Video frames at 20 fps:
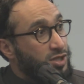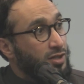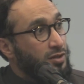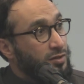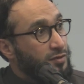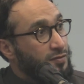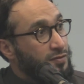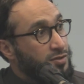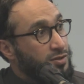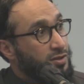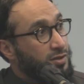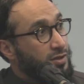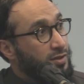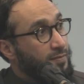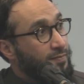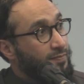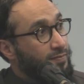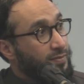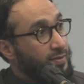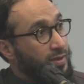get
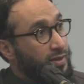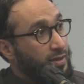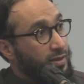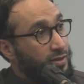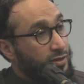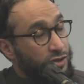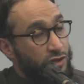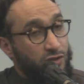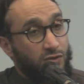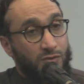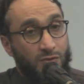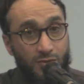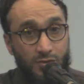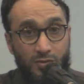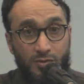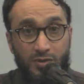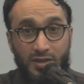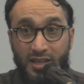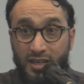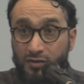themselves
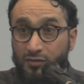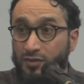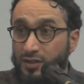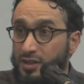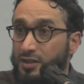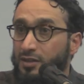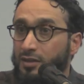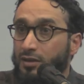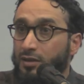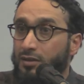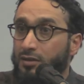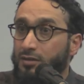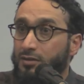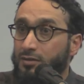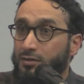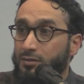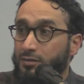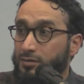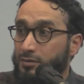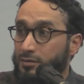to give
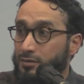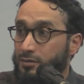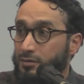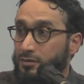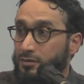in.